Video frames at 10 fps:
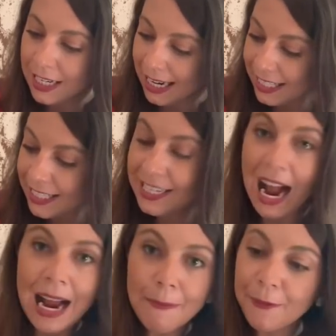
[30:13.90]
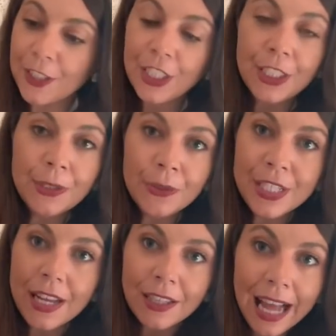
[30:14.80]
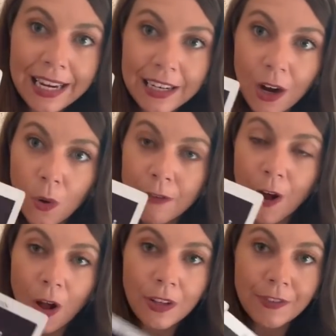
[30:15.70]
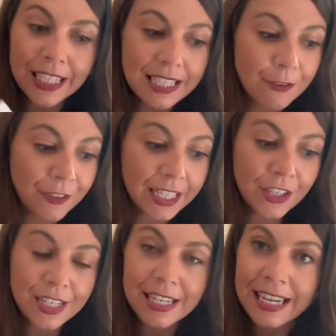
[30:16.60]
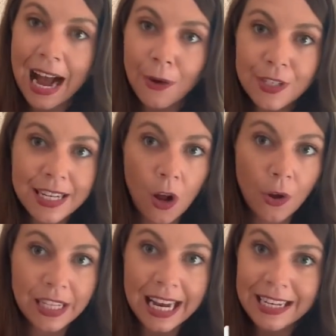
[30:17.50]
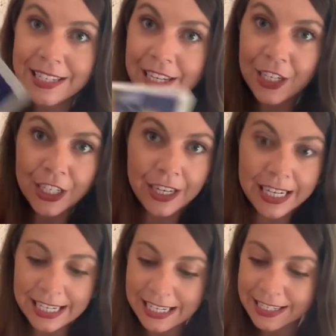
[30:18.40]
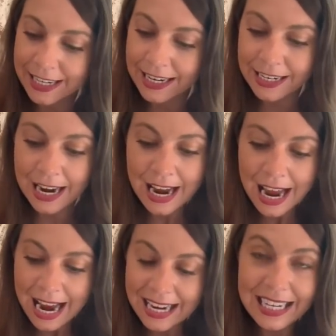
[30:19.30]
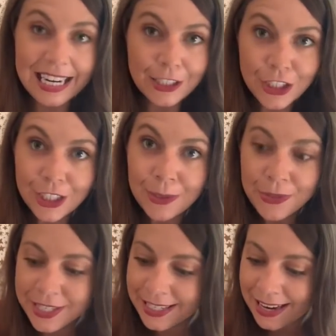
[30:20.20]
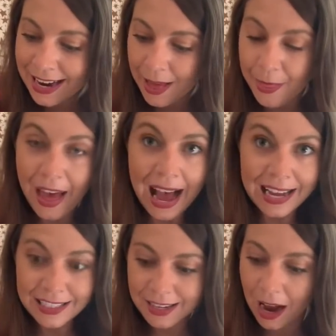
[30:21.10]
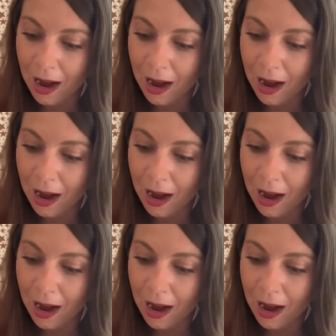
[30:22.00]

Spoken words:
It's time for you to let go of all of these fears and doubts and all the insecurities and issues that